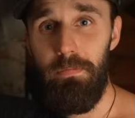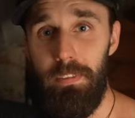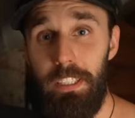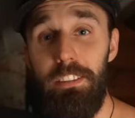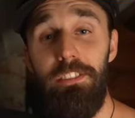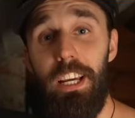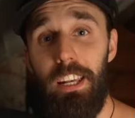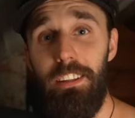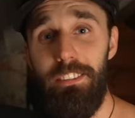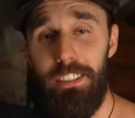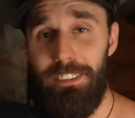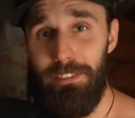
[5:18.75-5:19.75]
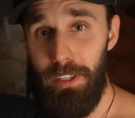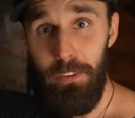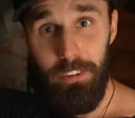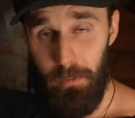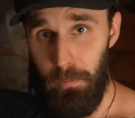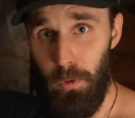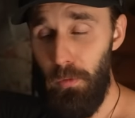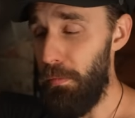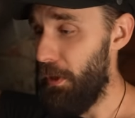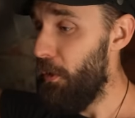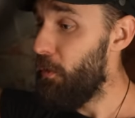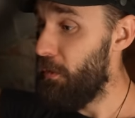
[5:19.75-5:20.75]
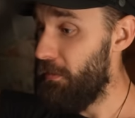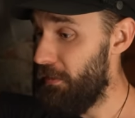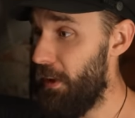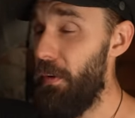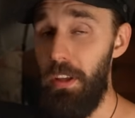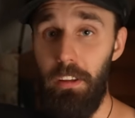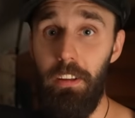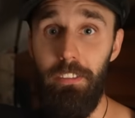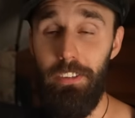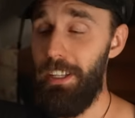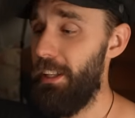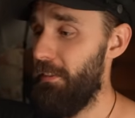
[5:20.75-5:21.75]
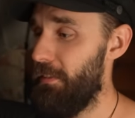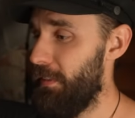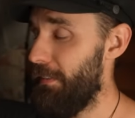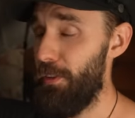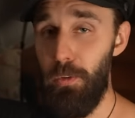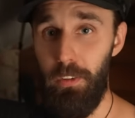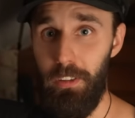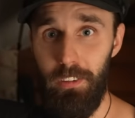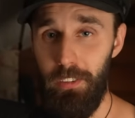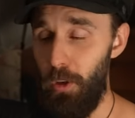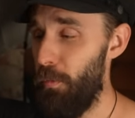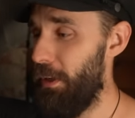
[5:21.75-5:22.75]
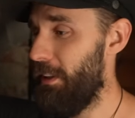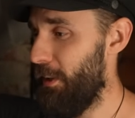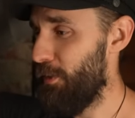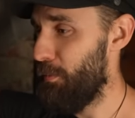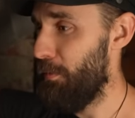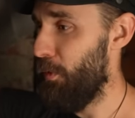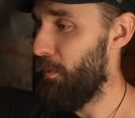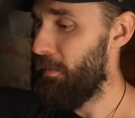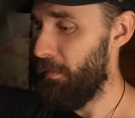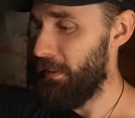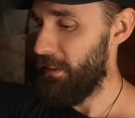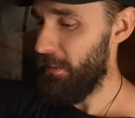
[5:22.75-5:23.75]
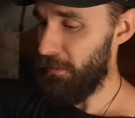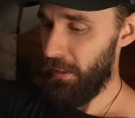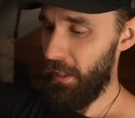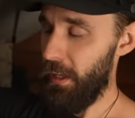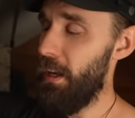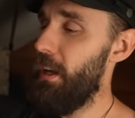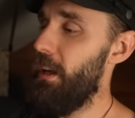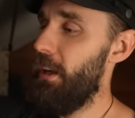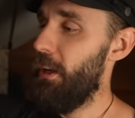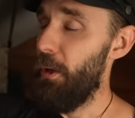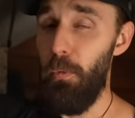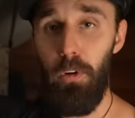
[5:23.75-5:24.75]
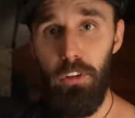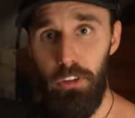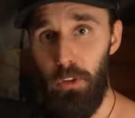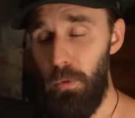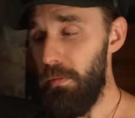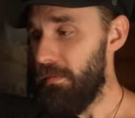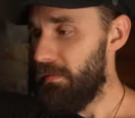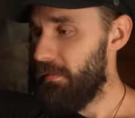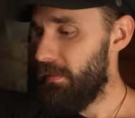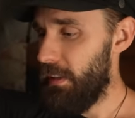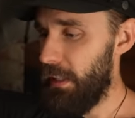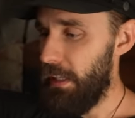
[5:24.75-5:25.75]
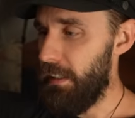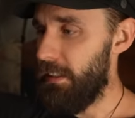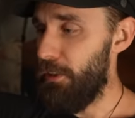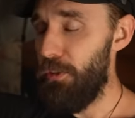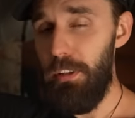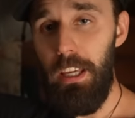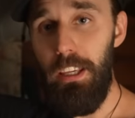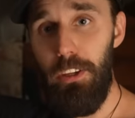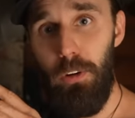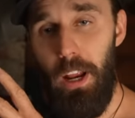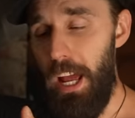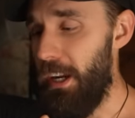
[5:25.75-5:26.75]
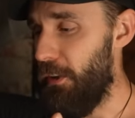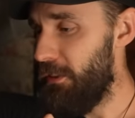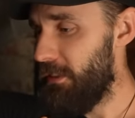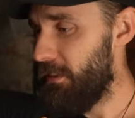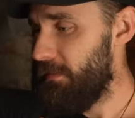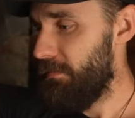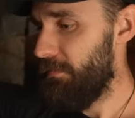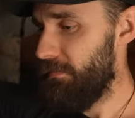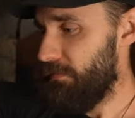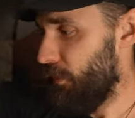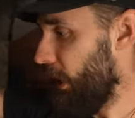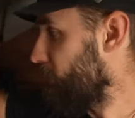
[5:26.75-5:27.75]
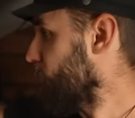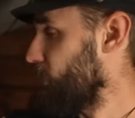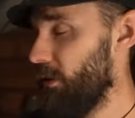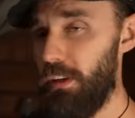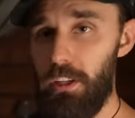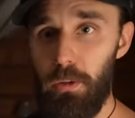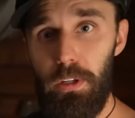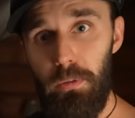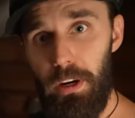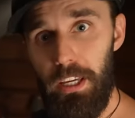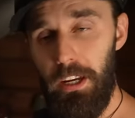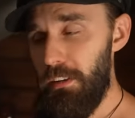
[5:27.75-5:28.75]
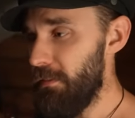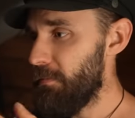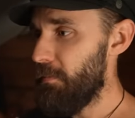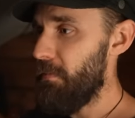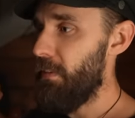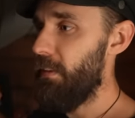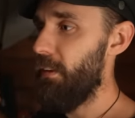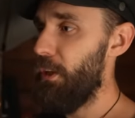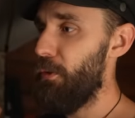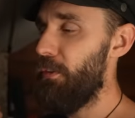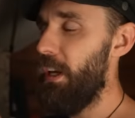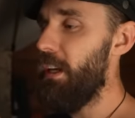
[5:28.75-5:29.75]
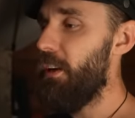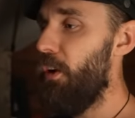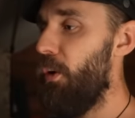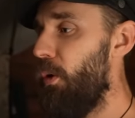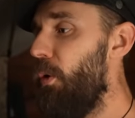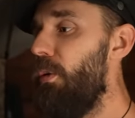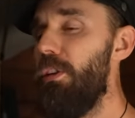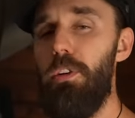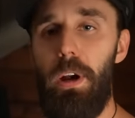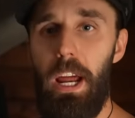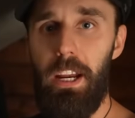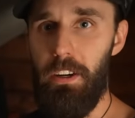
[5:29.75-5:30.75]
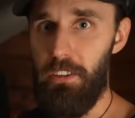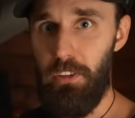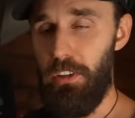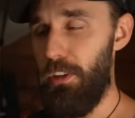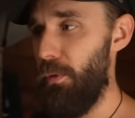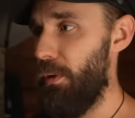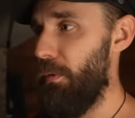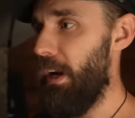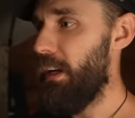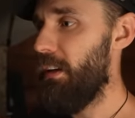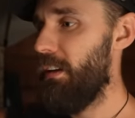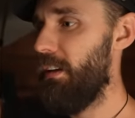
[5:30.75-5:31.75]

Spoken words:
This challenge is very simple, but also very effective. I've used it so many times before myself. What you do is that you take your hangers, you have a clothing rack here, you take all your hangers on the clothing rack